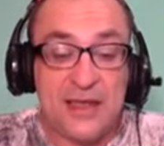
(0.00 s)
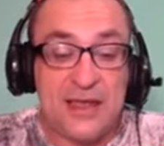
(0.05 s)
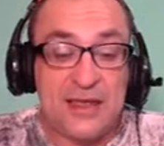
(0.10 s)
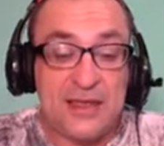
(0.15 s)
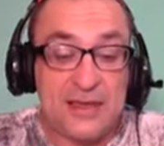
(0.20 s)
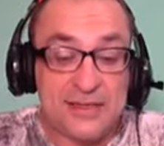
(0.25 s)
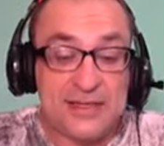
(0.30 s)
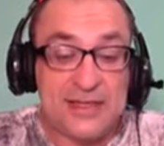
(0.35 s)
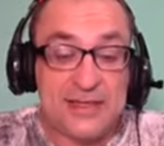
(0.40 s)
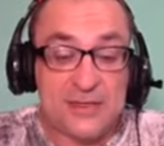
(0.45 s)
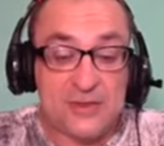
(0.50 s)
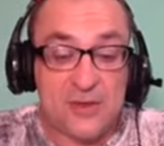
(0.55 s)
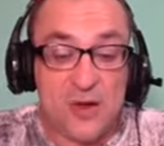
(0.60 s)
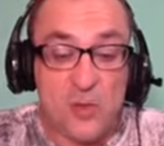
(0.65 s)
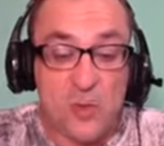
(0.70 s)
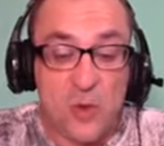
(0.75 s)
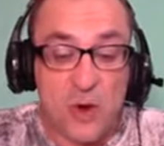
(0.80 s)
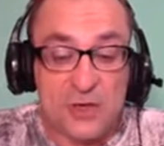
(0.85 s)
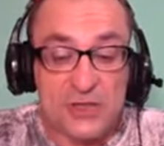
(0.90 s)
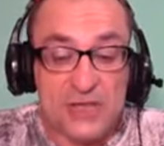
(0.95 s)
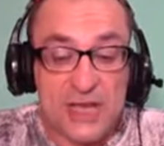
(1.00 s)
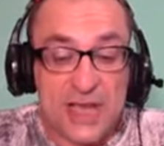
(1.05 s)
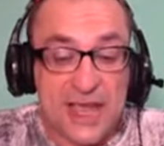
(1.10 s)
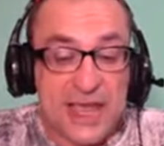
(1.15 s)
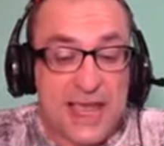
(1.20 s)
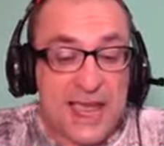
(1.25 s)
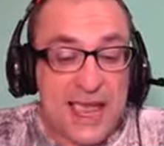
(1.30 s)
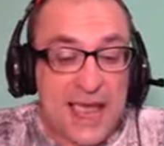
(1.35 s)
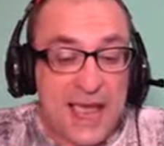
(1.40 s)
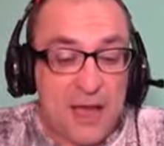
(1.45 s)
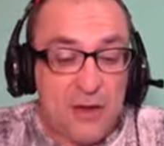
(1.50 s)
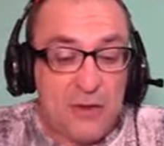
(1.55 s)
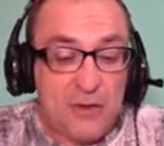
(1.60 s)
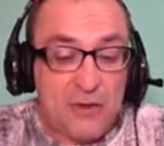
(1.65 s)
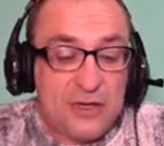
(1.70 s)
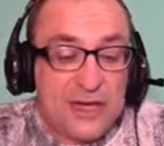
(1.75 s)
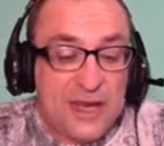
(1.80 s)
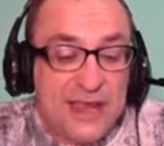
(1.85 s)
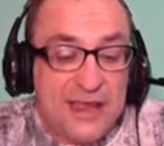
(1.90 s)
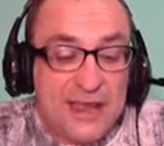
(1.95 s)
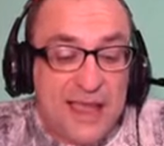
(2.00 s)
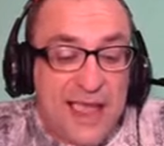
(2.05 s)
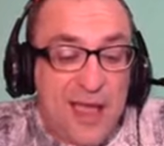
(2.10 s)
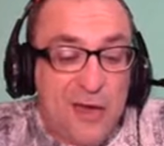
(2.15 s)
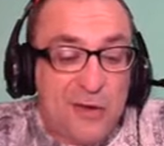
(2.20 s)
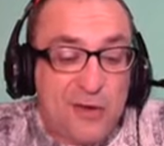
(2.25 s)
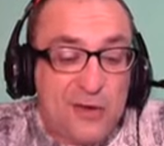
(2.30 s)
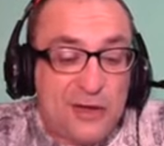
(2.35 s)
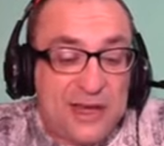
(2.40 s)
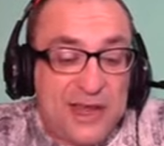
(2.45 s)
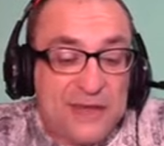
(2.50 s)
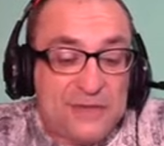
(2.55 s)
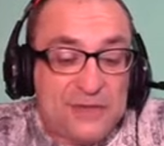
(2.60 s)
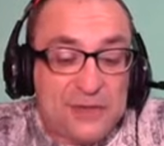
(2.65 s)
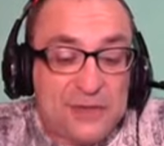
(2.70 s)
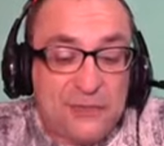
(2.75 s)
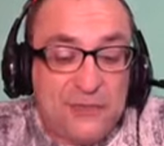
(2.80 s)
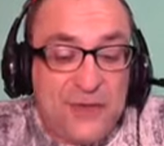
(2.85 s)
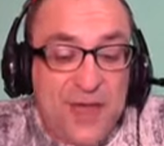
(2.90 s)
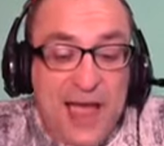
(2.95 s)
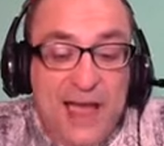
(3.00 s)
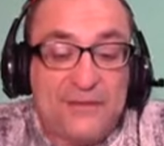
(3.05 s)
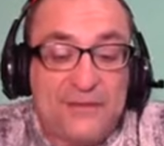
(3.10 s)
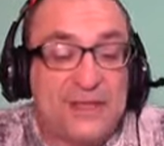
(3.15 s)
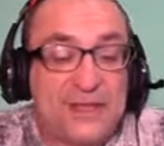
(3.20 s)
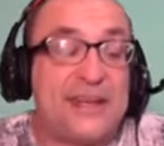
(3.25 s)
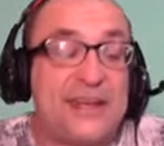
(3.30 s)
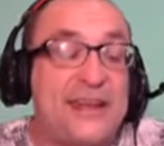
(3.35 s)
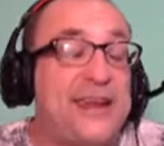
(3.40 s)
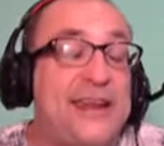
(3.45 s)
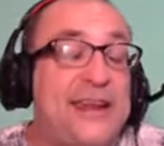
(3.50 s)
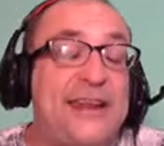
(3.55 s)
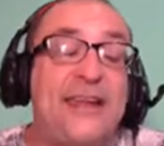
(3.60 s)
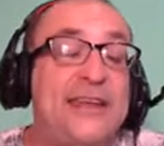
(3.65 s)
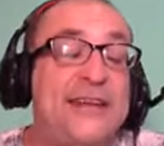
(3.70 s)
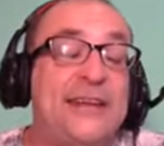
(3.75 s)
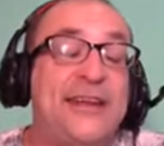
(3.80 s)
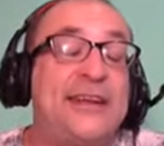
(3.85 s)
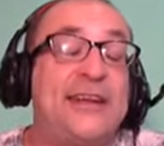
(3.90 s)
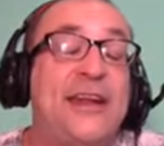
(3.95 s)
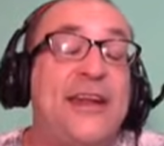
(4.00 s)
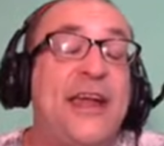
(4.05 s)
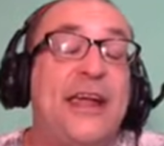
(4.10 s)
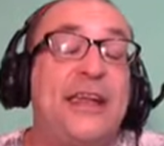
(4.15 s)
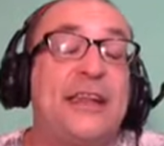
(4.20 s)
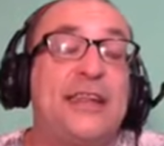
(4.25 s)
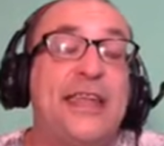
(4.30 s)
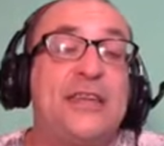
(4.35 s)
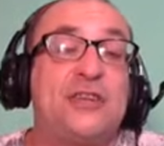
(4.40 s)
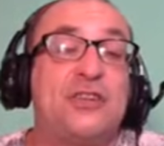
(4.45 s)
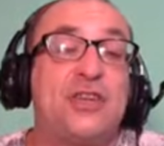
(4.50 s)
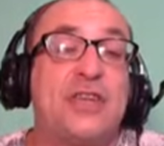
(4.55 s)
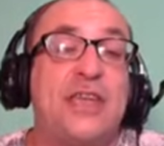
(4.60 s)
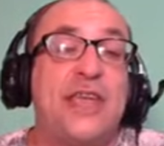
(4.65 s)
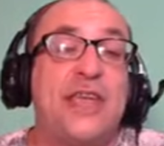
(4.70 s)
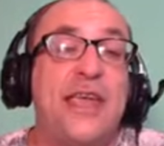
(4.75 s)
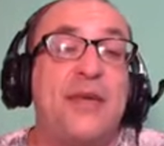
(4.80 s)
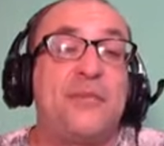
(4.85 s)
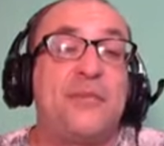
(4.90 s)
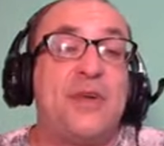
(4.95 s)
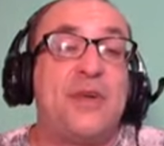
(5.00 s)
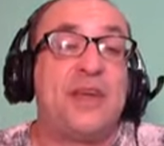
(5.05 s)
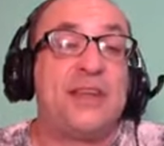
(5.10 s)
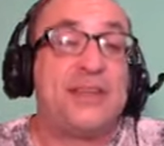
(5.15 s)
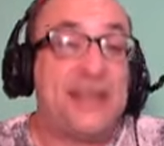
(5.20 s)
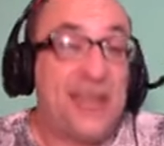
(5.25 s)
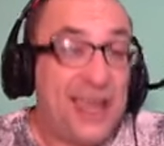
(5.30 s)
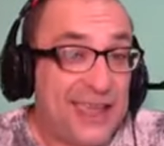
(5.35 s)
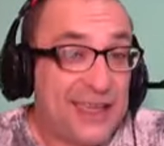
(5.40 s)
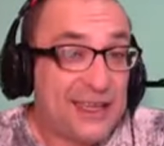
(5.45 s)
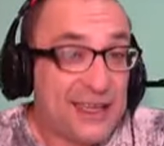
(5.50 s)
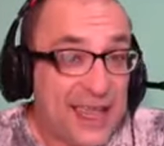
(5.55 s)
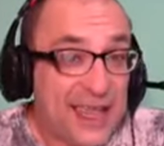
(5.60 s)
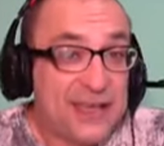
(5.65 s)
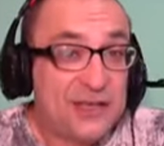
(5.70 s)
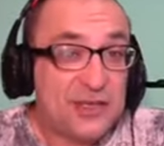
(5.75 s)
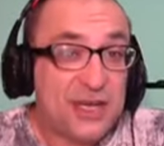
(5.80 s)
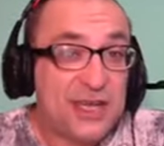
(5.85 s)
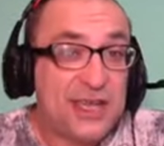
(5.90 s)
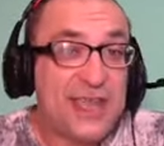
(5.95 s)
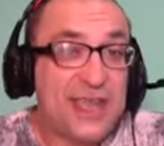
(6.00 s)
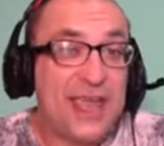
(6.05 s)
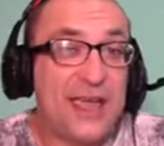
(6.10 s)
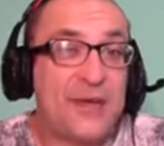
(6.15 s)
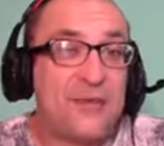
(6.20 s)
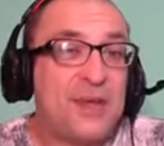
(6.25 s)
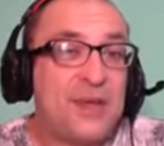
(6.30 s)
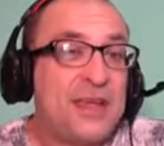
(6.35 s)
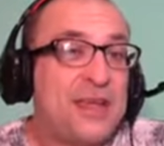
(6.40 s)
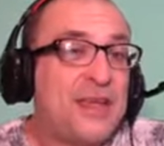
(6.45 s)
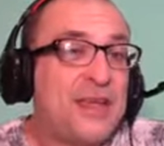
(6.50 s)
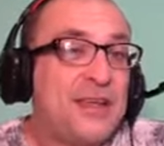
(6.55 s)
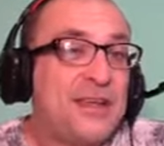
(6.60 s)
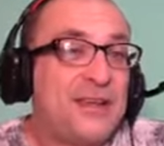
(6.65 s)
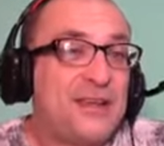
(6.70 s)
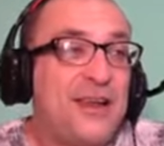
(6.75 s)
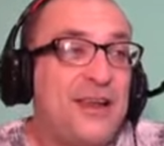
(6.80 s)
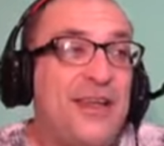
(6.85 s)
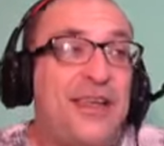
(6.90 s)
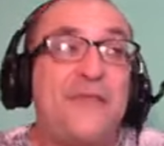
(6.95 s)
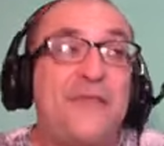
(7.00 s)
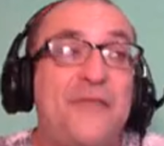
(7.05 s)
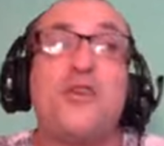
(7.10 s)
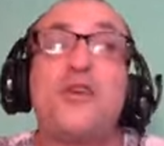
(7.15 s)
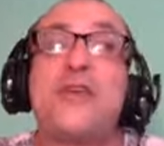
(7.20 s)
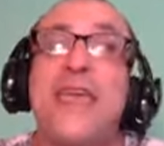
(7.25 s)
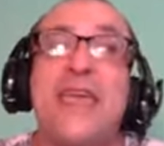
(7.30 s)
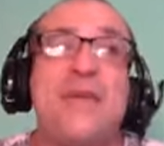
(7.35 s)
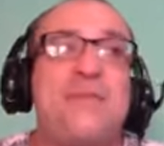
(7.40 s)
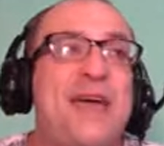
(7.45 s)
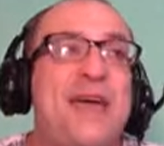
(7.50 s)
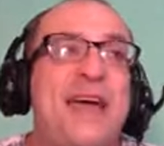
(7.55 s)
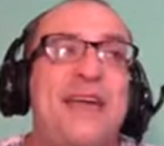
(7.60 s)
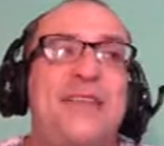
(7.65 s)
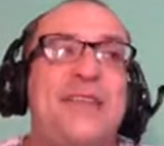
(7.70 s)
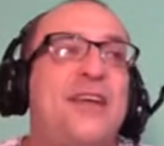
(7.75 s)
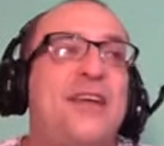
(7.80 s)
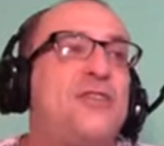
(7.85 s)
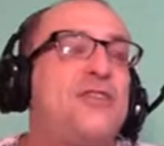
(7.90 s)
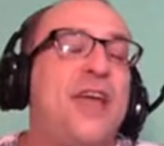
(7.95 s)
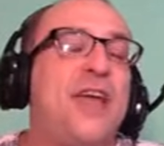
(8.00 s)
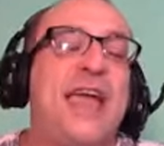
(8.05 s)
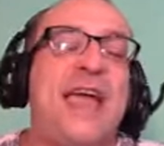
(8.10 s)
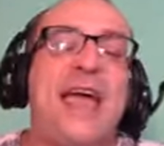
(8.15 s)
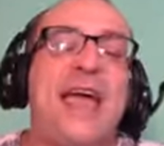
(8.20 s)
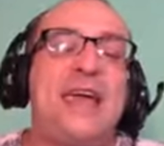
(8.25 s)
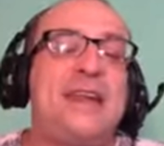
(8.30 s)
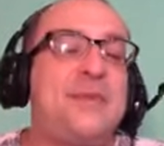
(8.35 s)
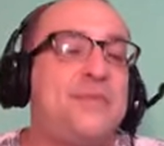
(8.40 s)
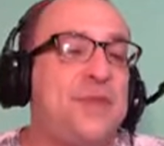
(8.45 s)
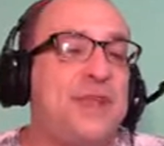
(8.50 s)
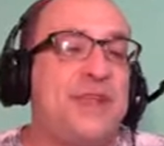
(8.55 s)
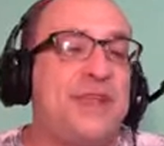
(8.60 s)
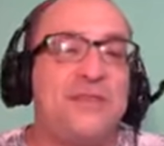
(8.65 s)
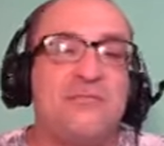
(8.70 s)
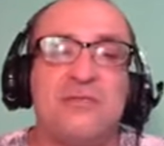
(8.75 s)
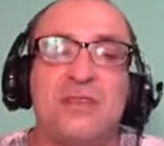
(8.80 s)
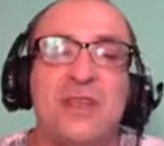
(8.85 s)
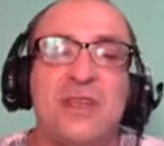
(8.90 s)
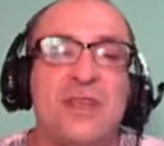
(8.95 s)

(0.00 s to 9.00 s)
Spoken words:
this is his own words. How could he have survived in an annihilation camp? Annihilation camp. If you came out of there, you had to be